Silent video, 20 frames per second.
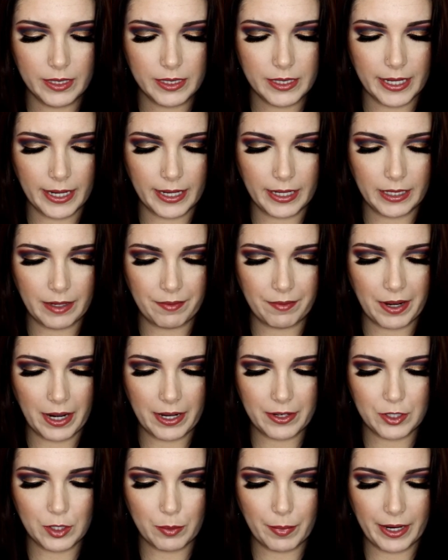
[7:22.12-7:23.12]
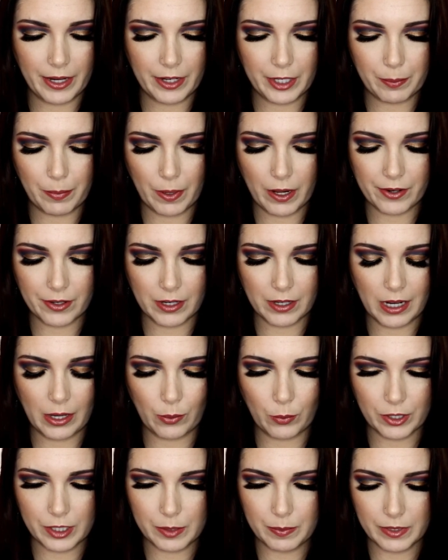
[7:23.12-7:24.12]
second, I've got to do my Harry Potter
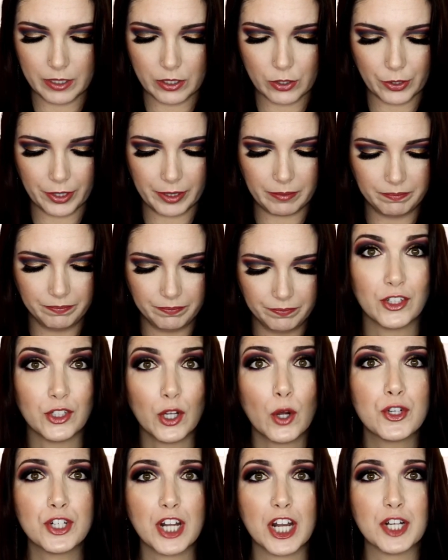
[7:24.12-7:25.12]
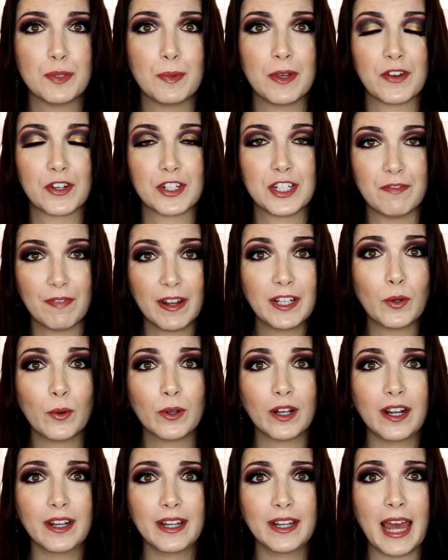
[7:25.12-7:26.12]
Hogwarts mystery. Don't judge me, there's an event going
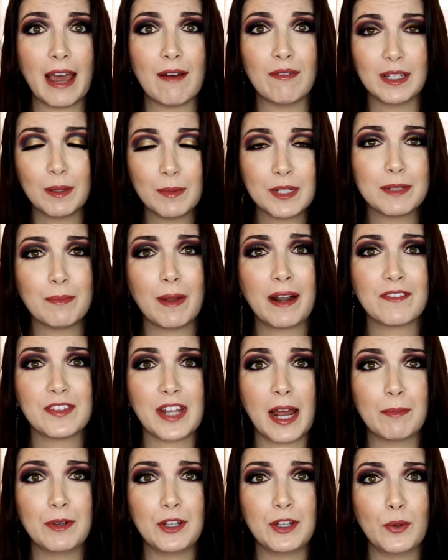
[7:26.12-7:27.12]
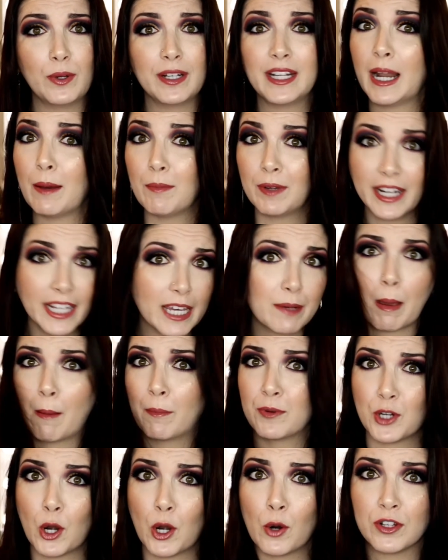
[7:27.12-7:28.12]
on and I have a limited amount of time to do it, and I'm gonna get my
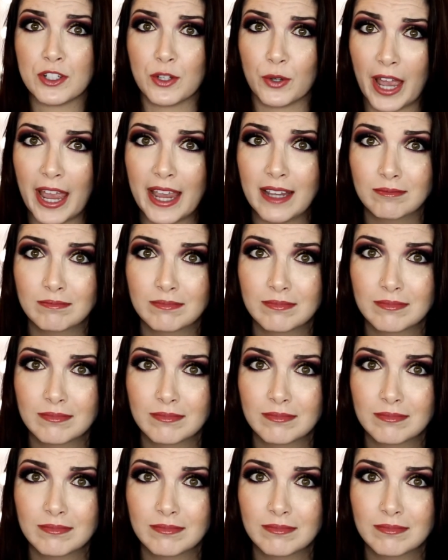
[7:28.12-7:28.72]
Patronus, okay?